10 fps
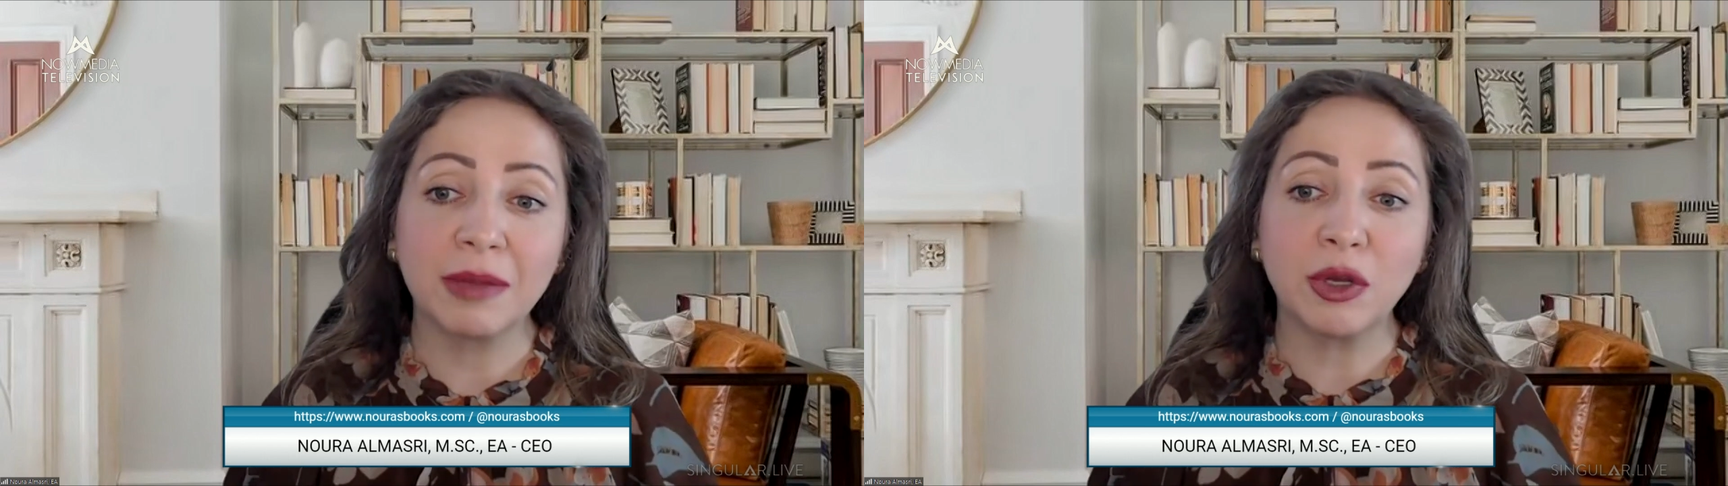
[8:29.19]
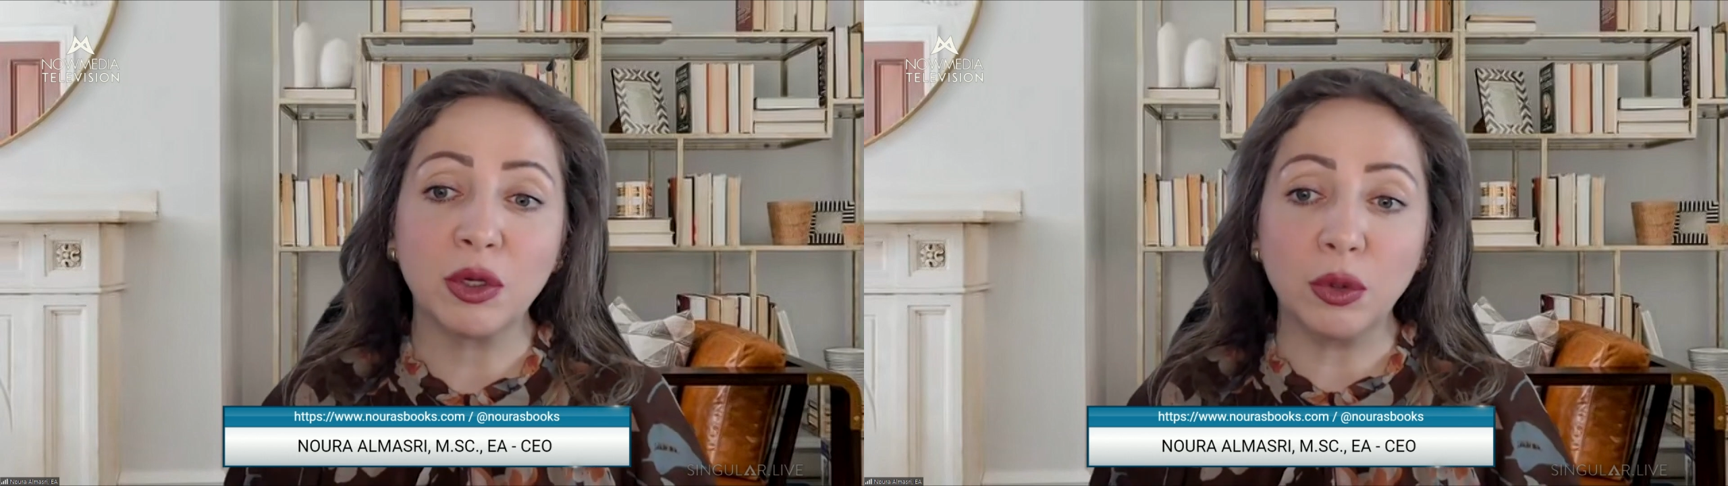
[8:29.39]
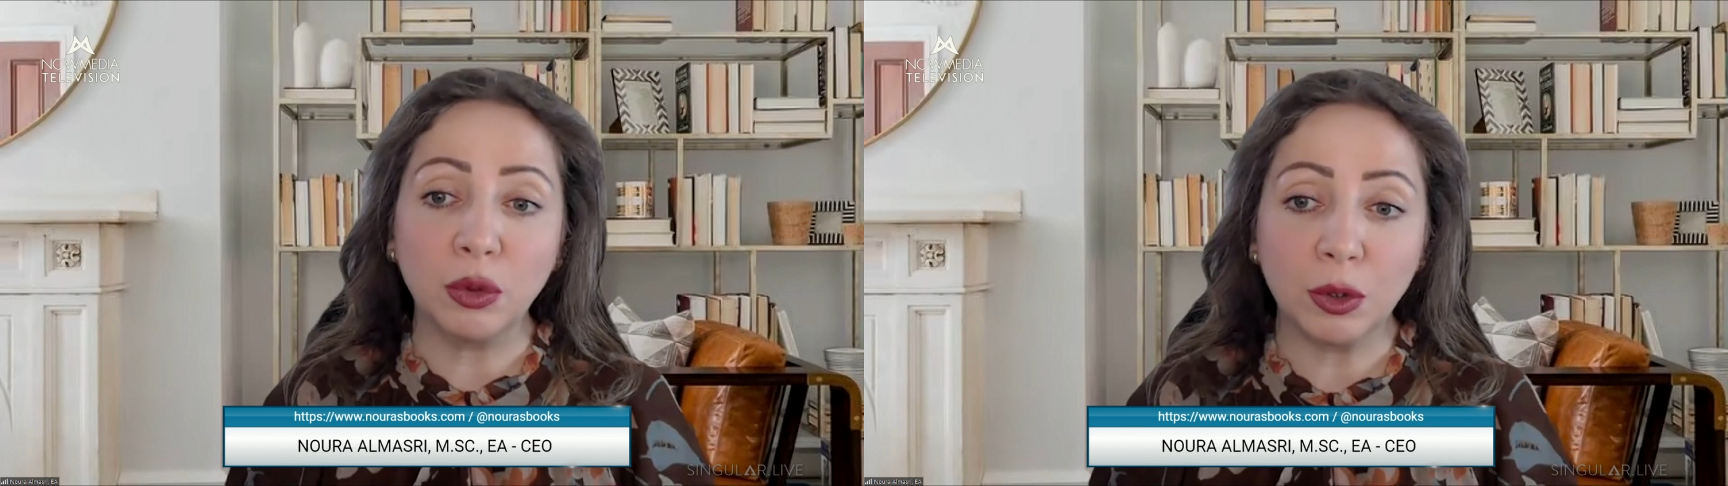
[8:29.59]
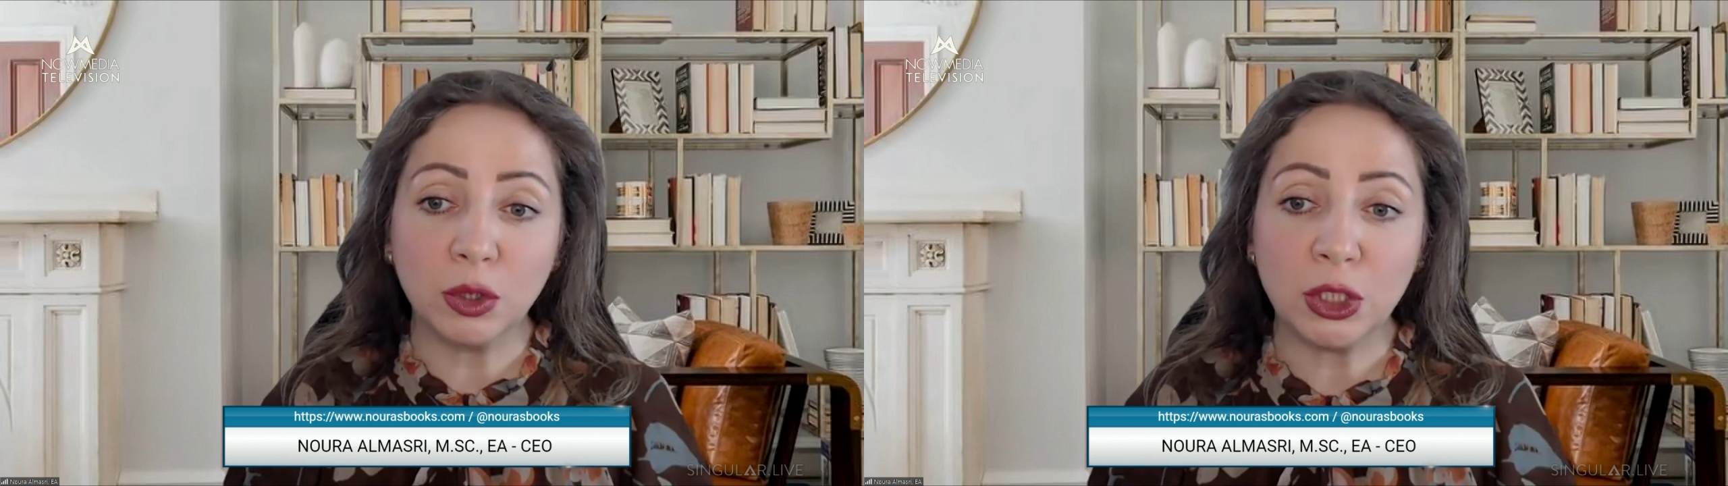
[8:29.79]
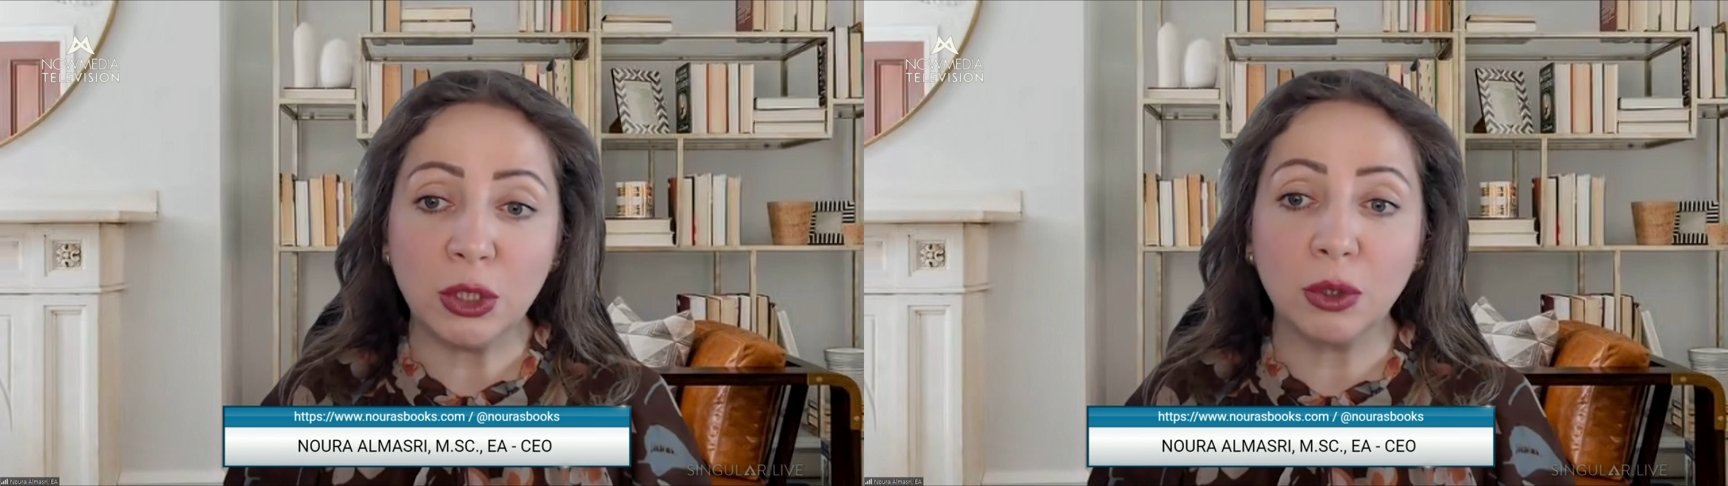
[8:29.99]
in group
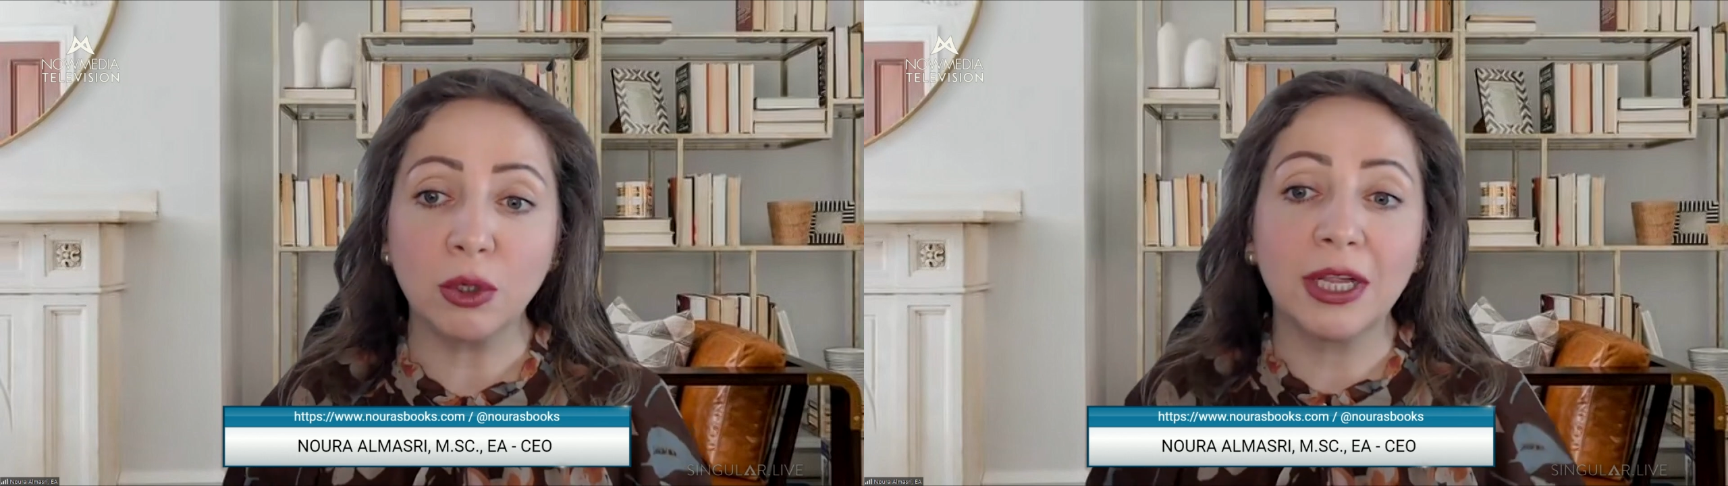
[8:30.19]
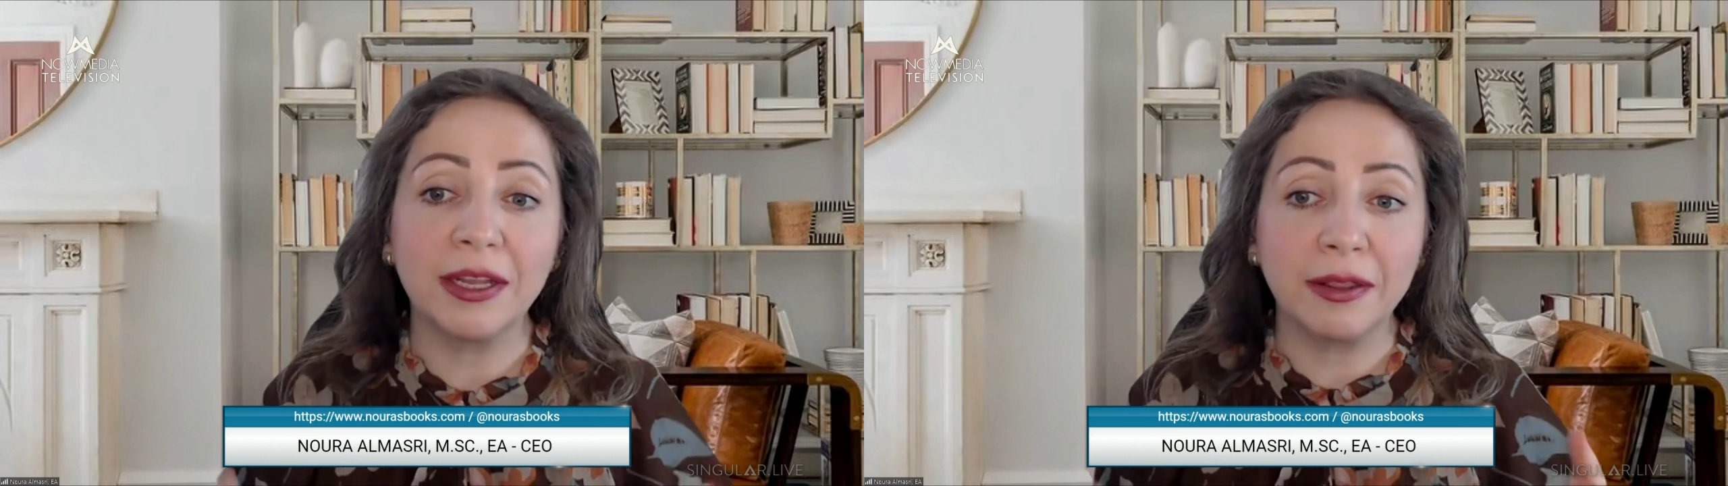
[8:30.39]
coaching call and in